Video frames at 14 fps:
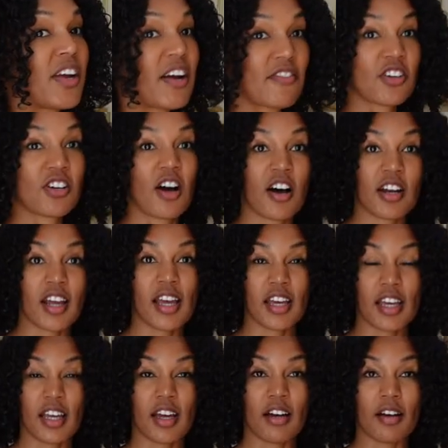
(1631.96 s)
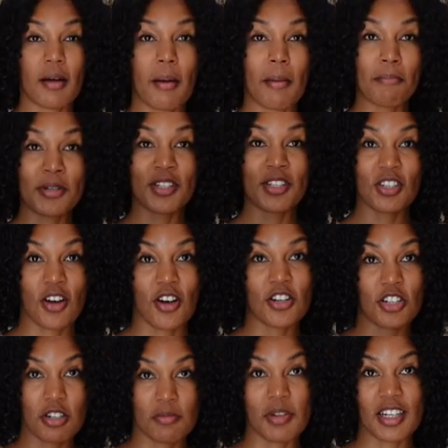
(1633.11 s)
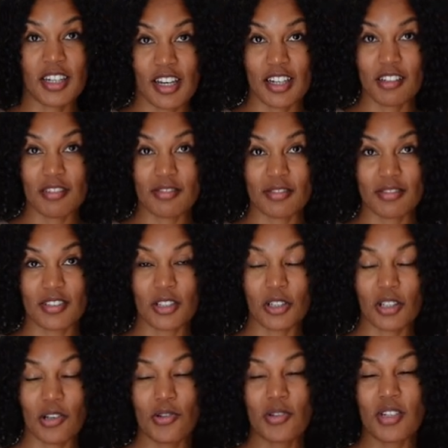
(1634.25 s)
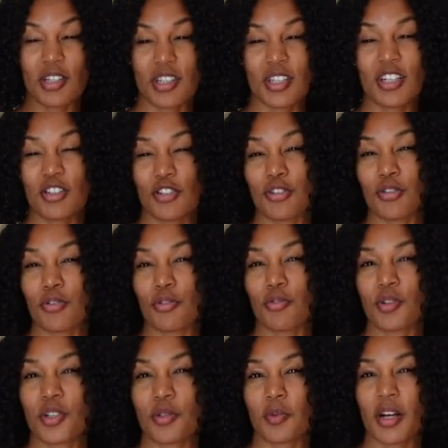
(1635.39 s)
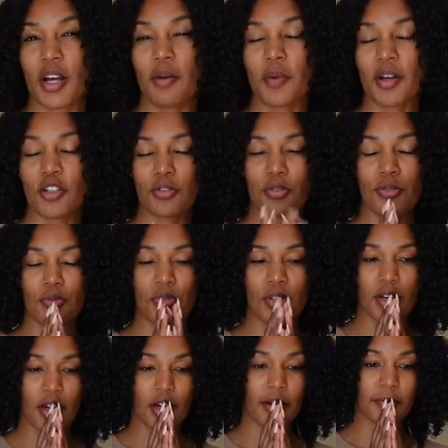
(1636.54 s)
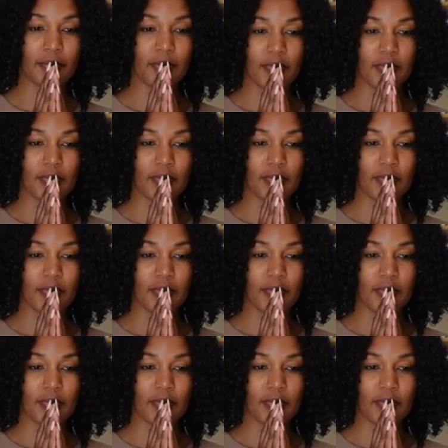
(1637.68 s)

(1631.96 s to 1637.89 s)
never got a massage in my life. The closest thing to was when I went to the,